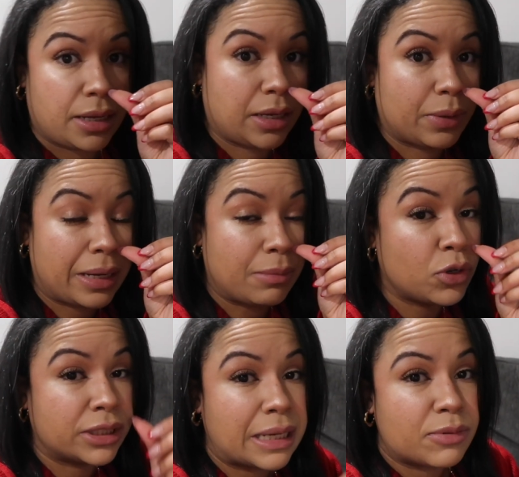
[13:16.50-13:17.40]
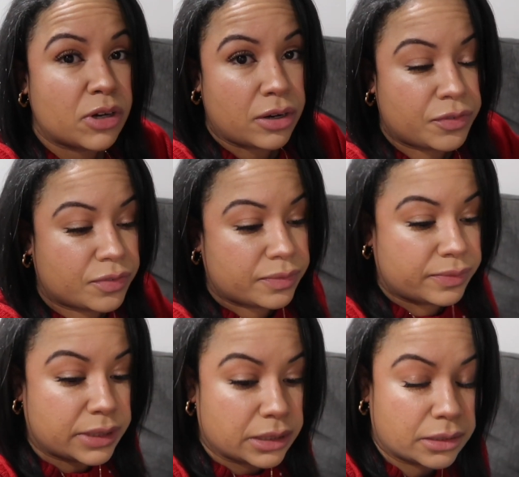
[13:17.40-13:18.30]
Anyway, I'm going to Top Golf
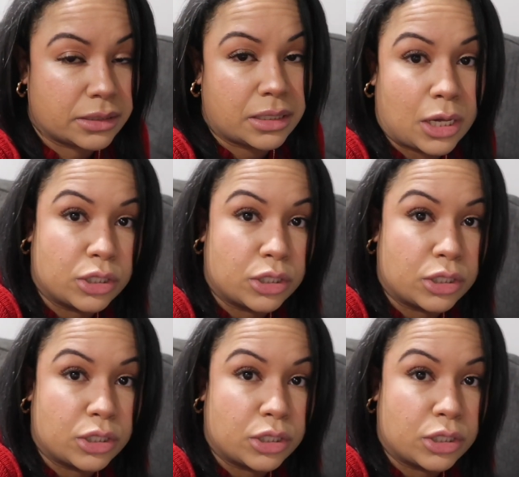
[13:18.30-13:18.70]
because this is like